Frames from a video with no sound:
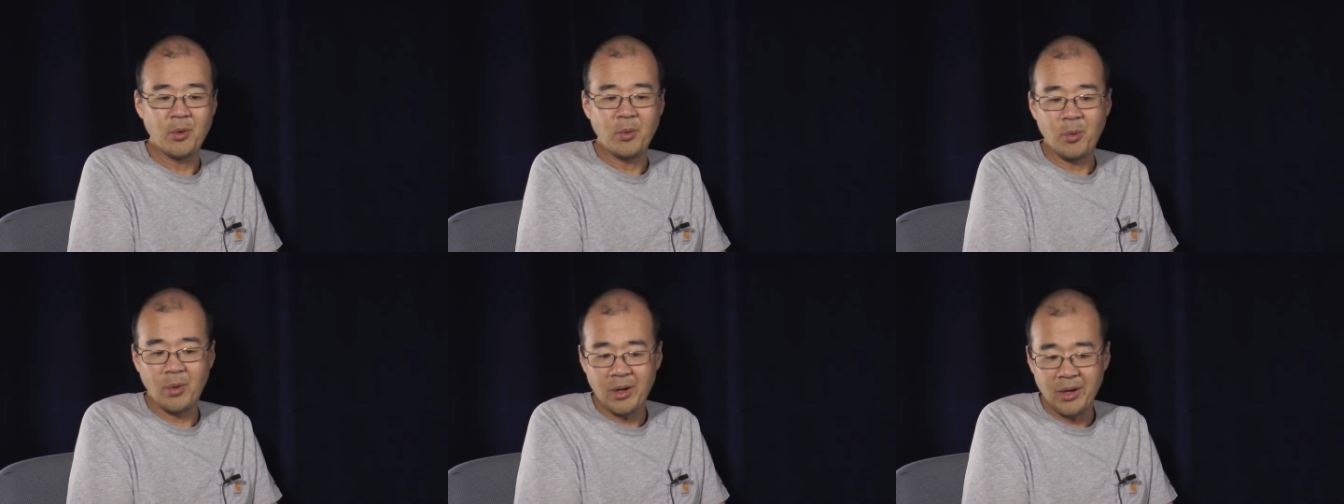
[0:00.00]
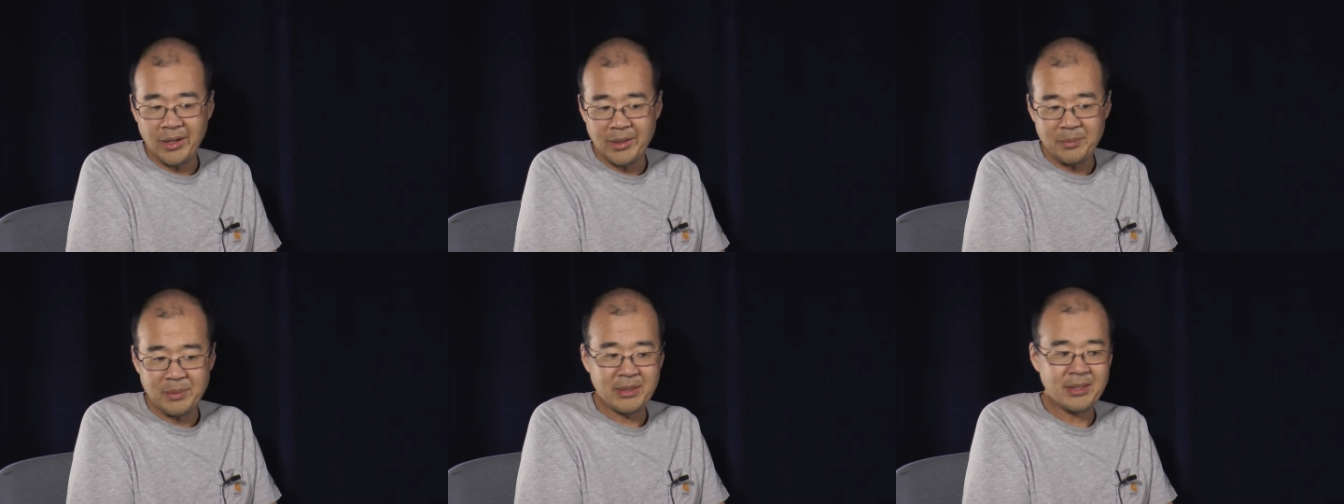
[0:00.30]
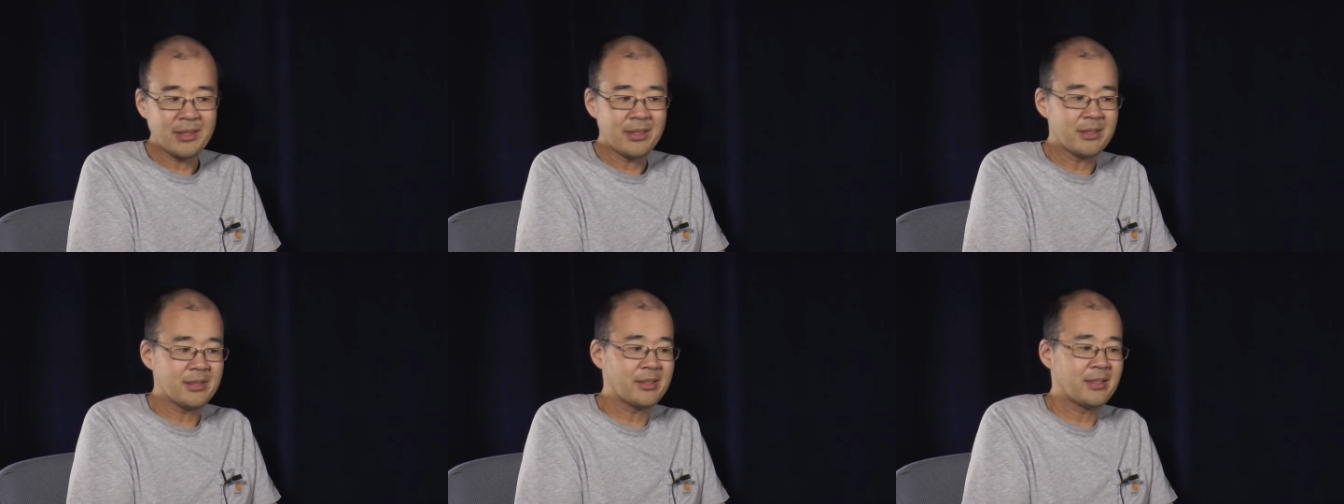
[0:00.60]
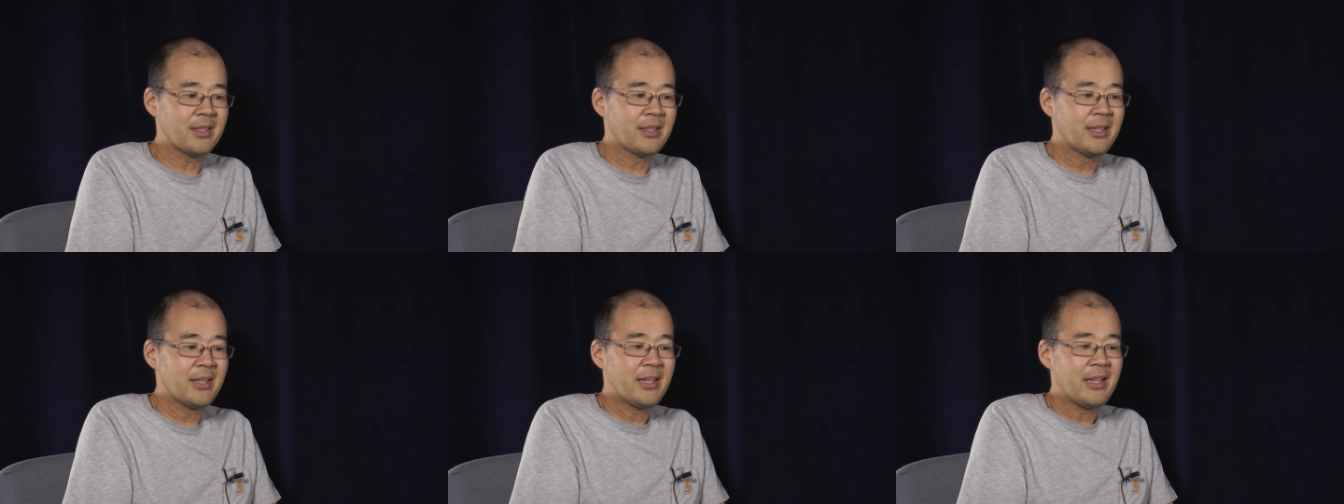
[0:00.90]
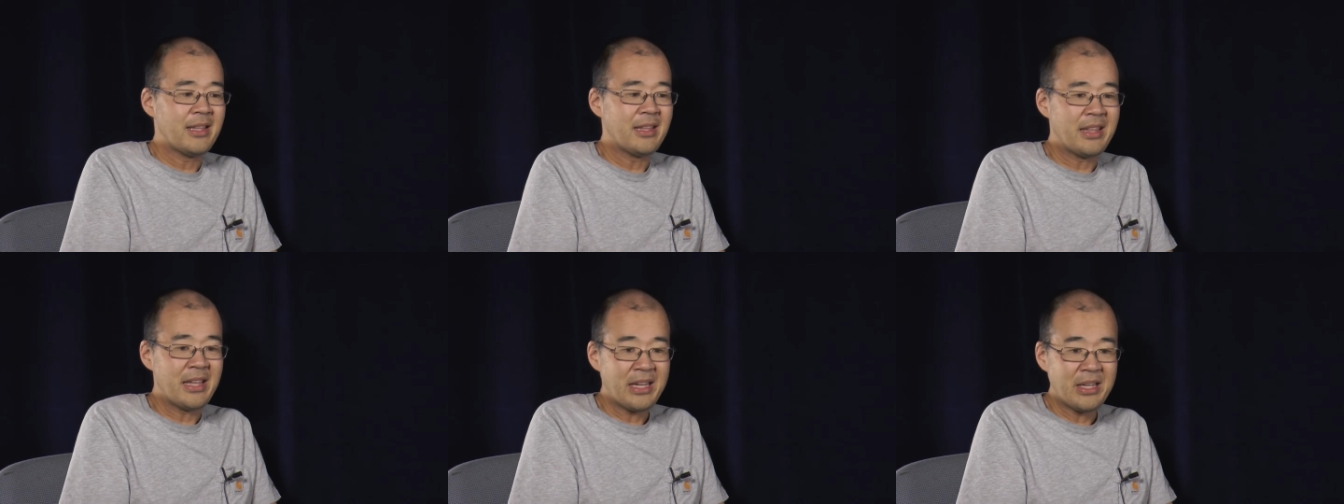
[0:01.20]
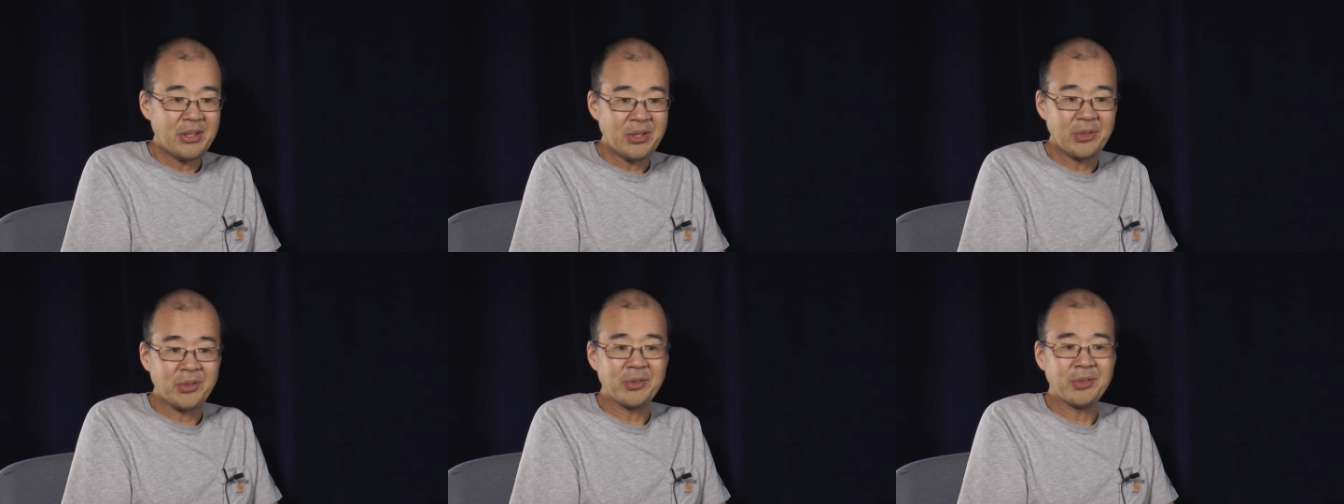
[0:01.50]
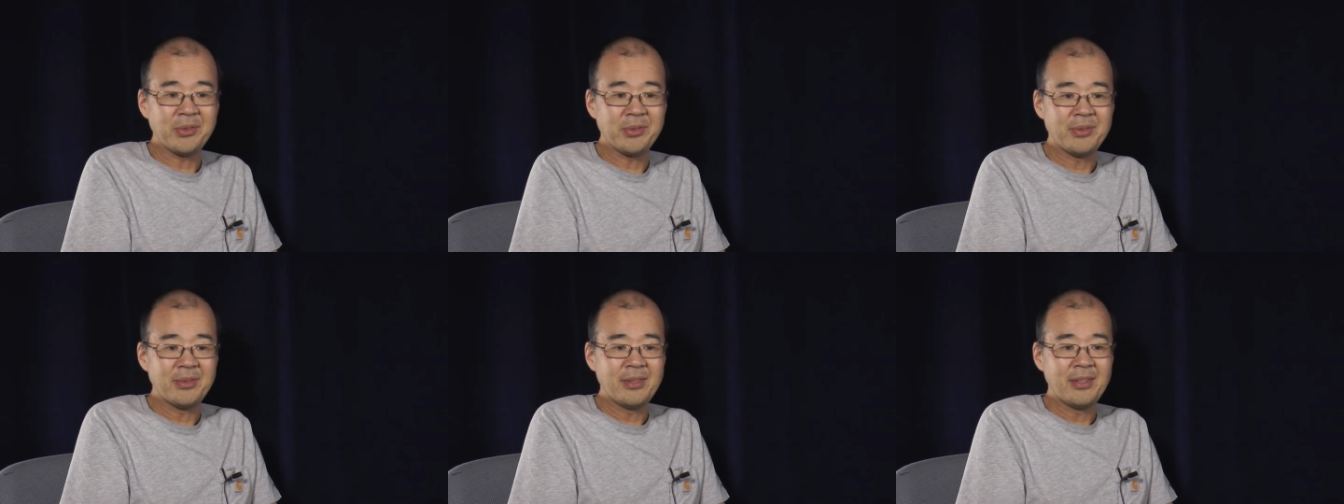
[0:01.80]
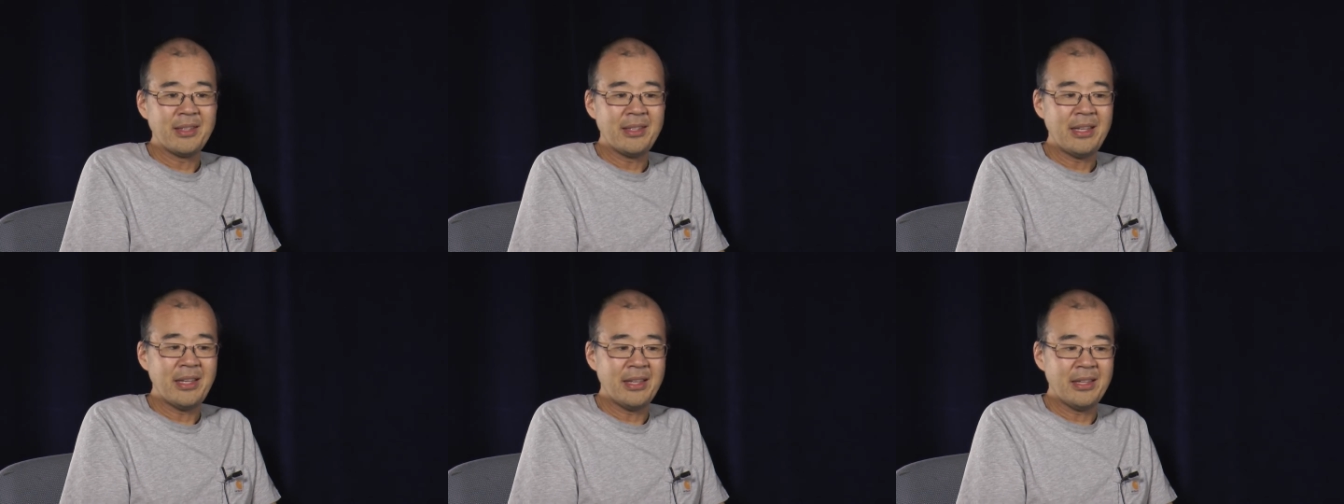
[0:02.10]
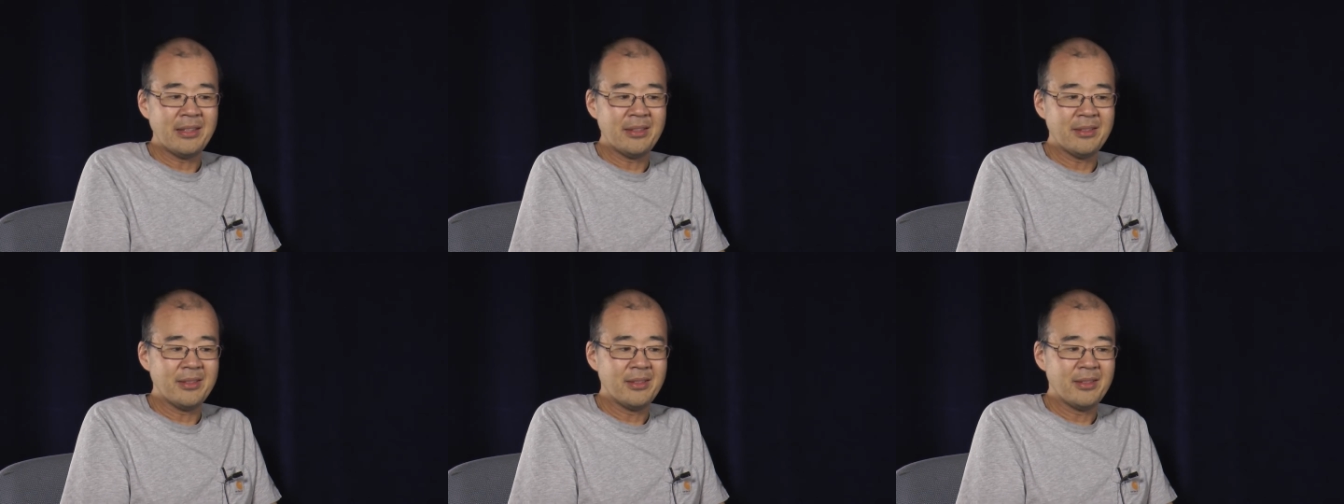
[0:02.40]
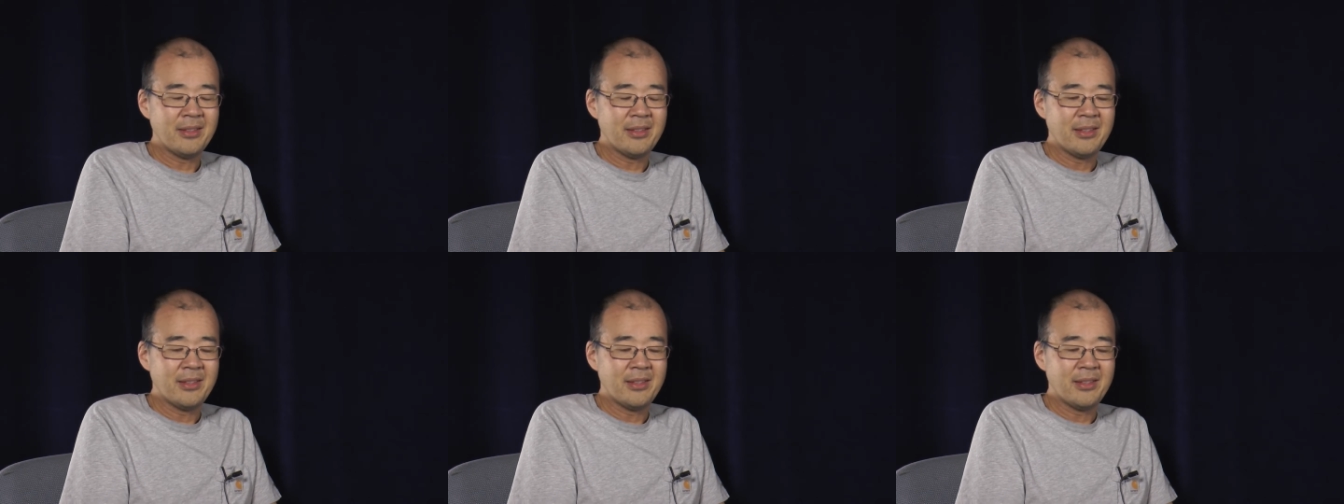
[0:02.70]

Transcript: Why? Because they know and